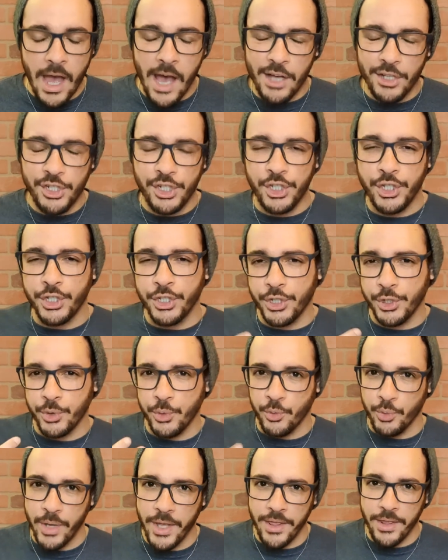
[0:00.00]
a certain
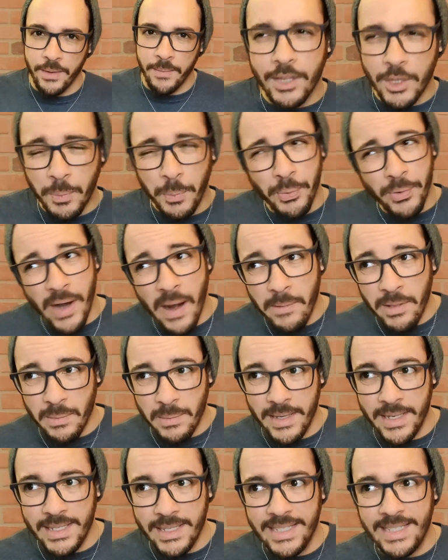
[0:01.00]
rhythm. The problem
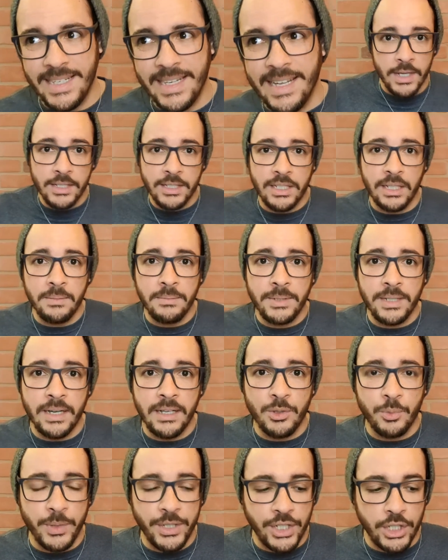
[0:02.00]
is,
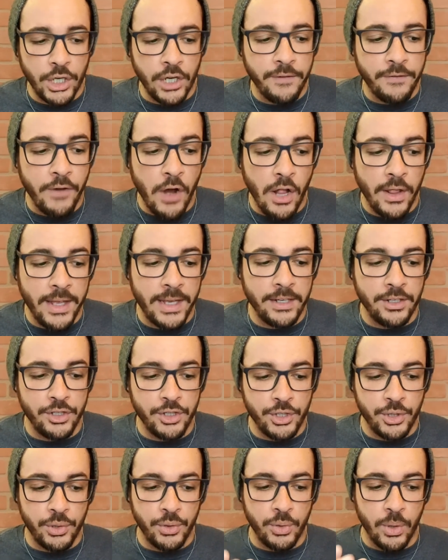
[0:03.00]
sometimes we start falling
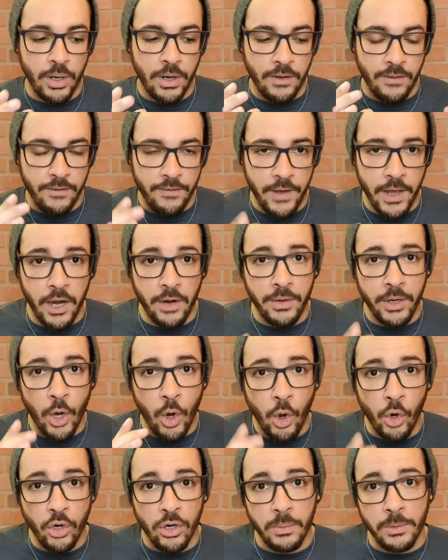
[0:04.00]
into a very
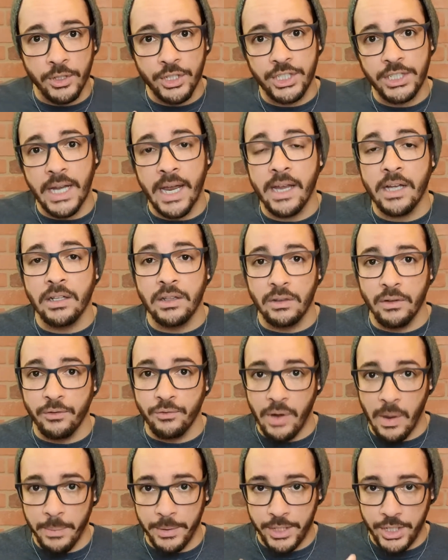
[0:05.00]
horrible cycle of
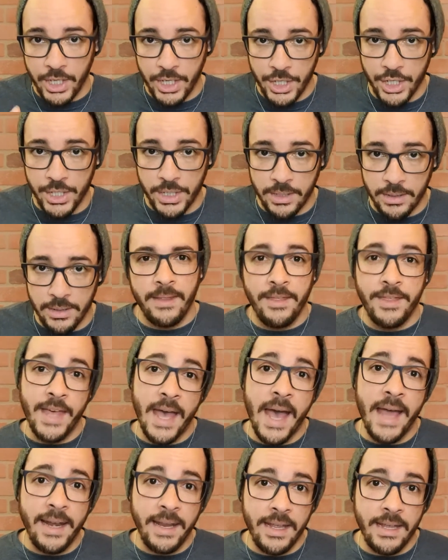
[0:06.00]
repetition.
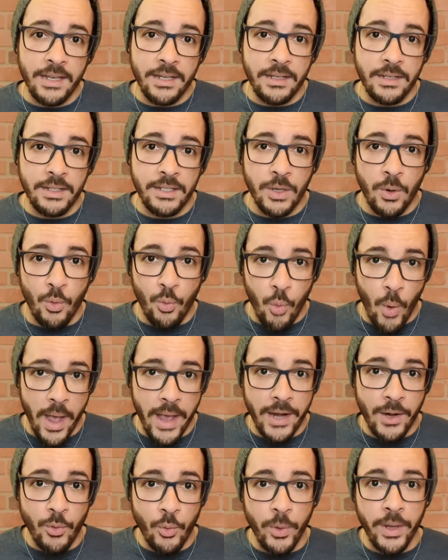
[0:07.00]
That is
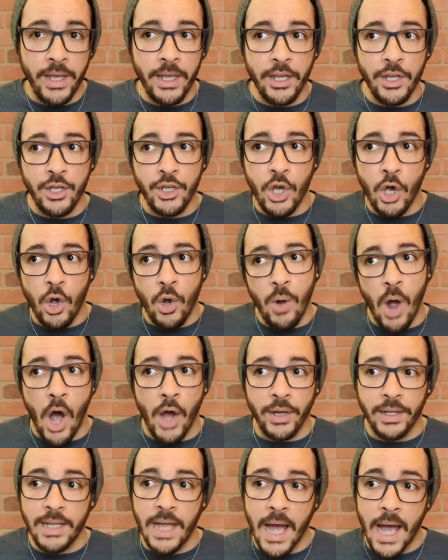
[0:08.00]
when we go
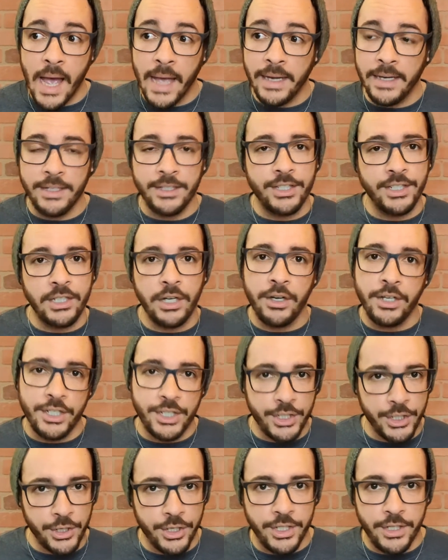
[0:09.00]
online and start
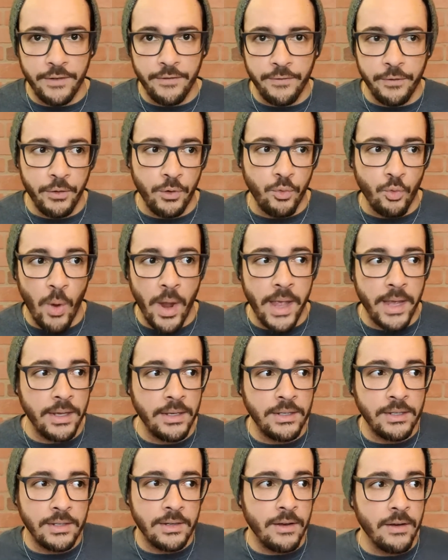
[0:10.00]
searching for
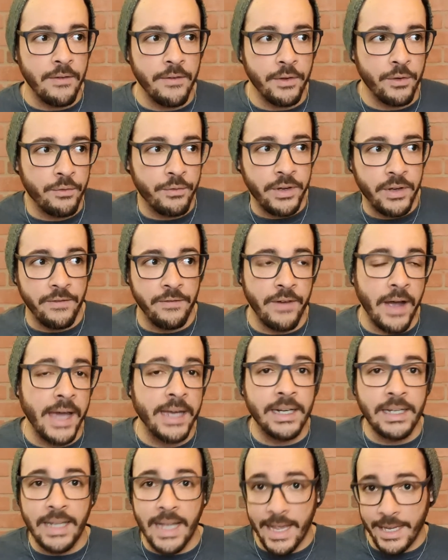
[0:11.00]
ways of
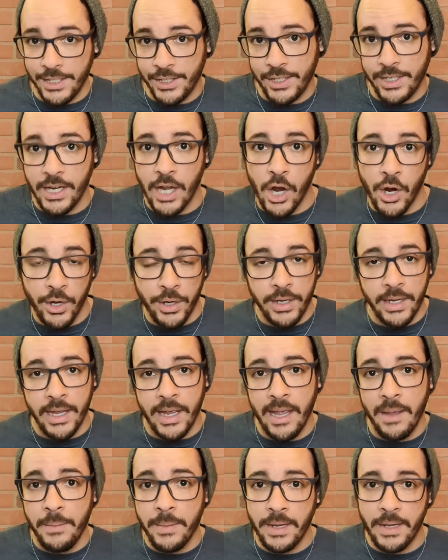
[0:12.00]
revitalizing our
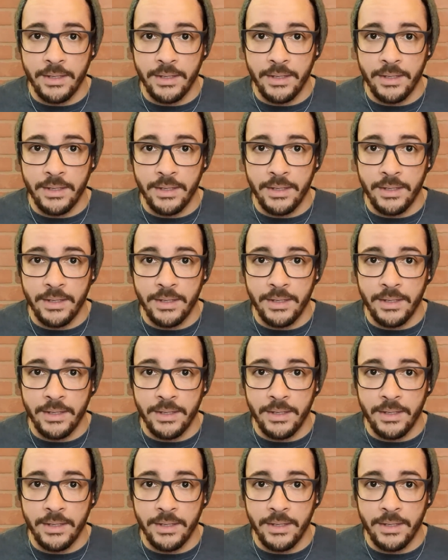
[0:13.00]
gaming